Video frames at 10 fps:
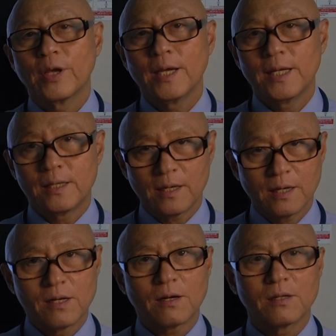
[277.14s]
in
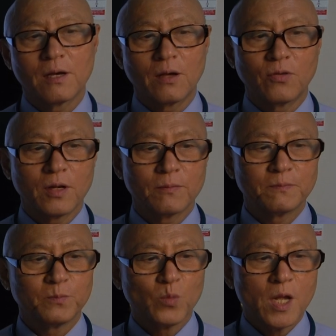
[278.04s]
technical diving.
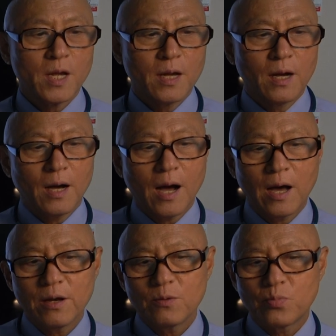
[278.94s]

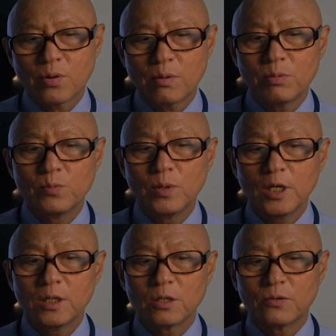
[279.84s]
Higher
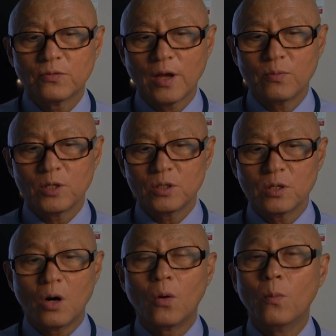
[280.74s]
probability of having
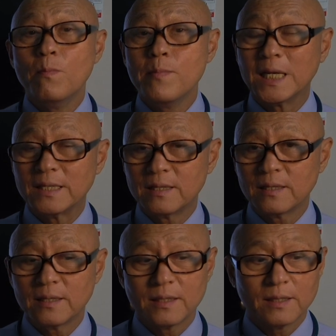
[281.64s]
to
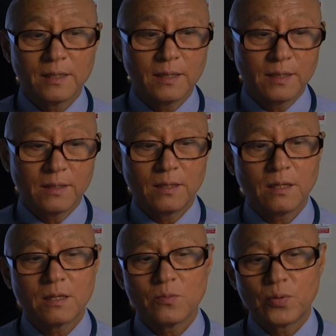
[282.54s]
omit
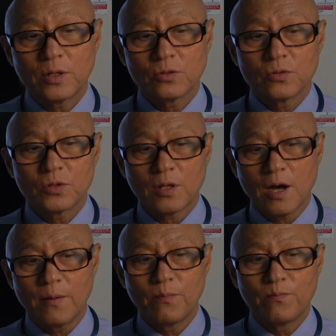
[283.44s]
decompression
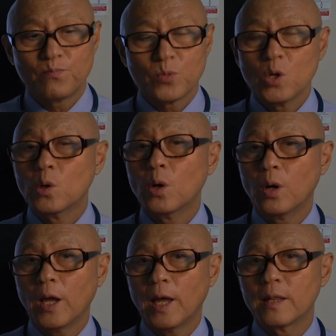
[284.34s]
stop
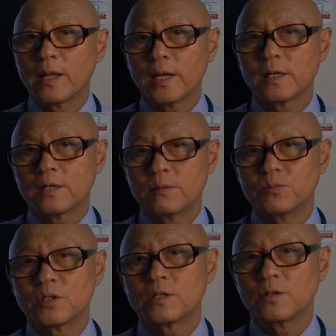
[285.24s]
and then
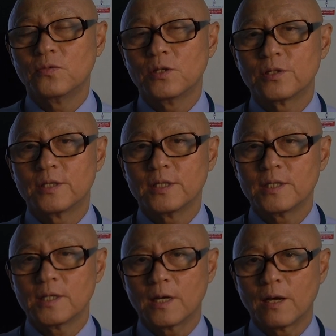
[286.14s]
comes a severe
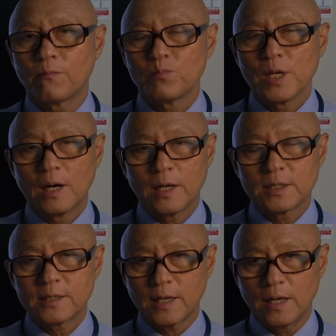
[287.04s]
DCI.
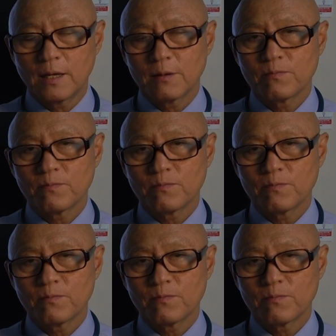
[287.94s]
Let's say